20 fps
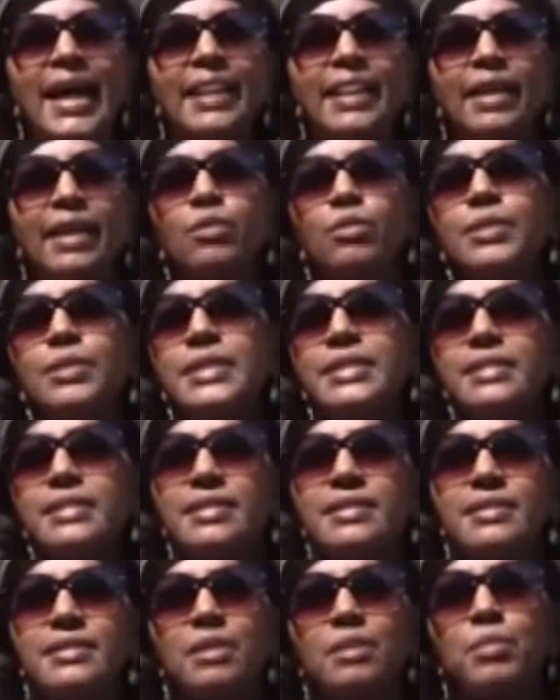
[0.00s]
Hello, this
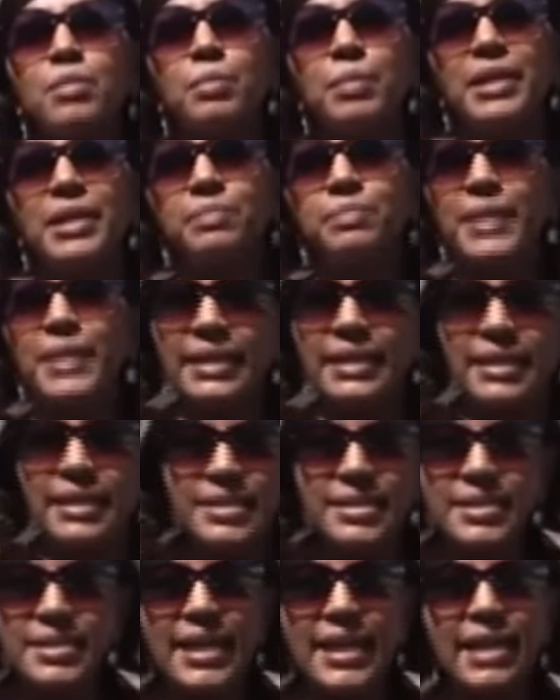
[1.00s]
is Imabet
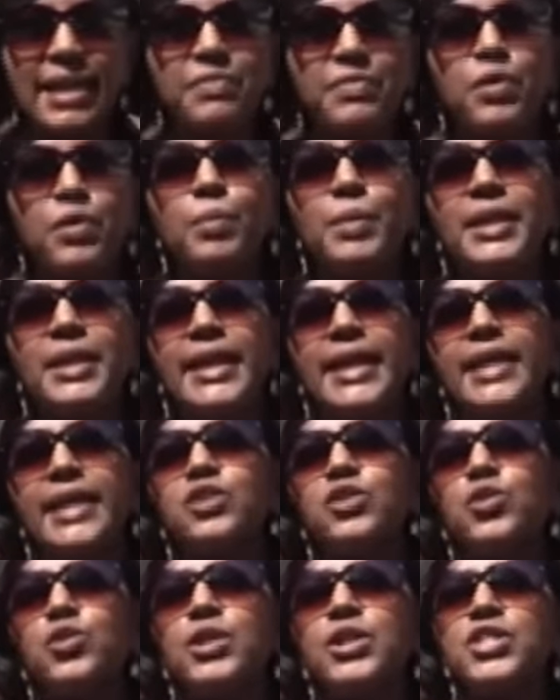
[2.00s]
Mengiste from
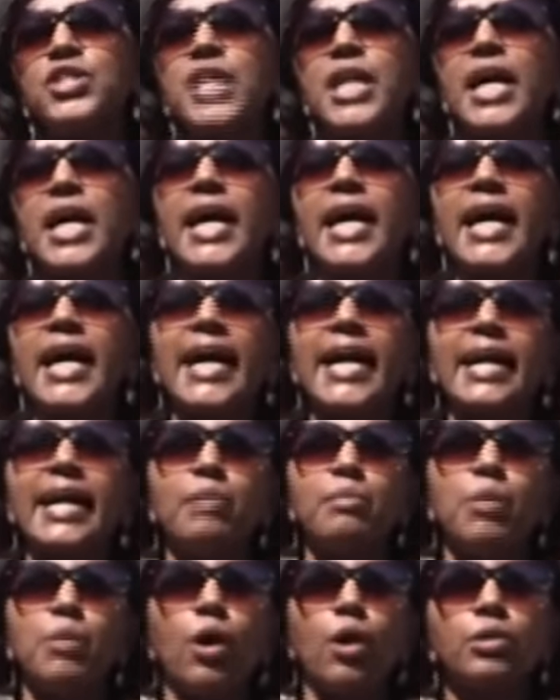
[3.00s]
Atlanta, Georgia. I
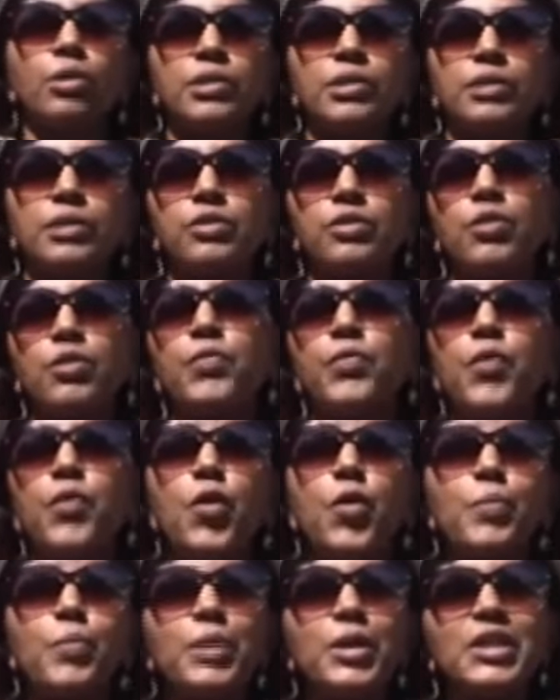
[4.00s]
am author of
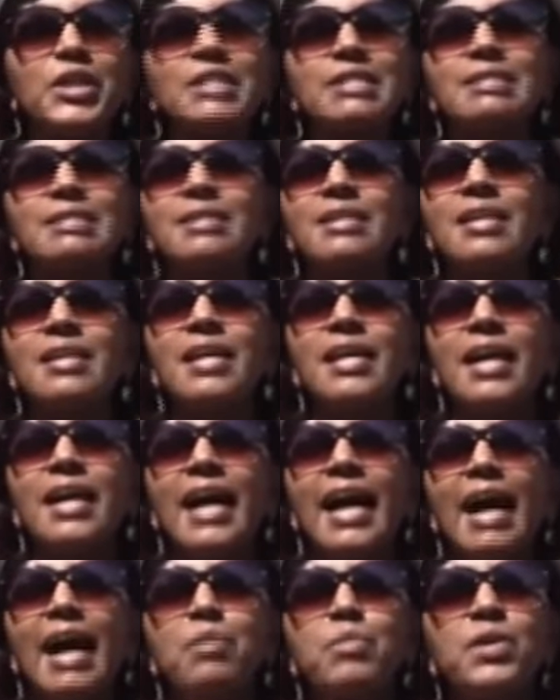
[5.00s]
4 books.
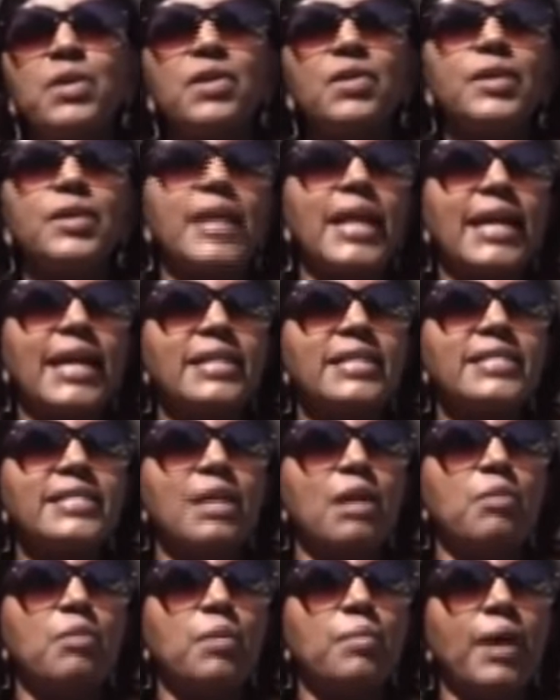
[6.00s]
I'm here in Addis
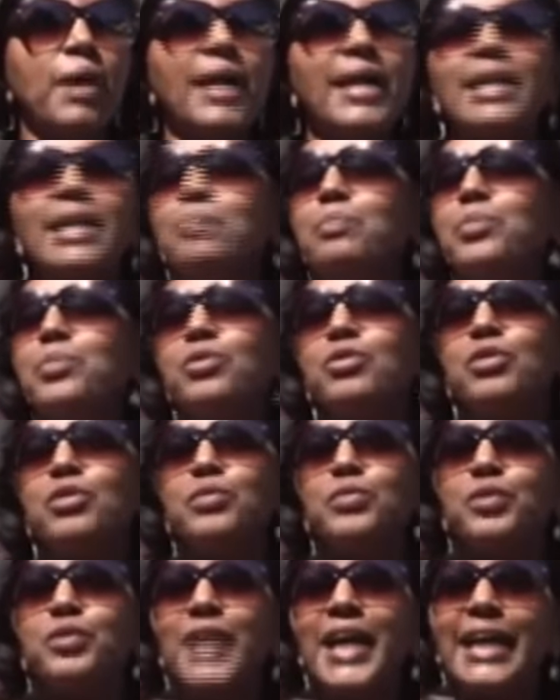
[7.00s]
Ababa, in a
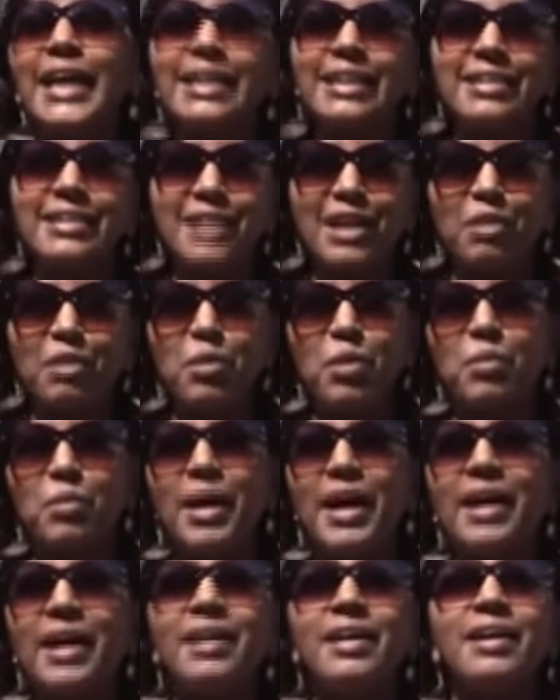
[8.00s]
beautiful Addis
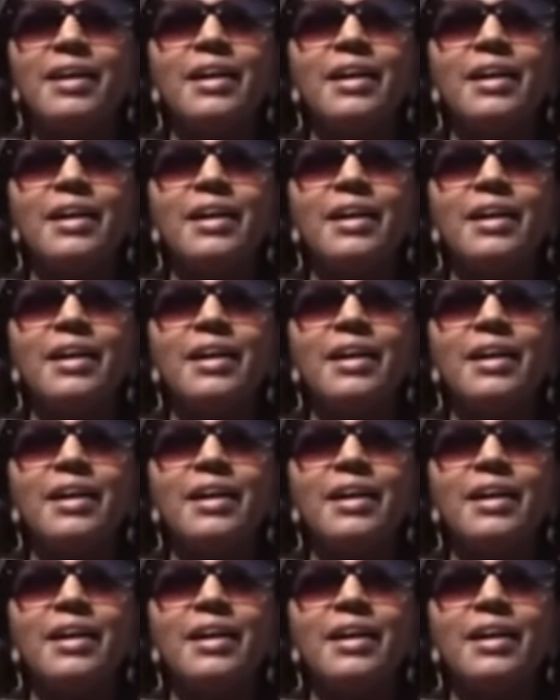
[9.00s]
Ababa.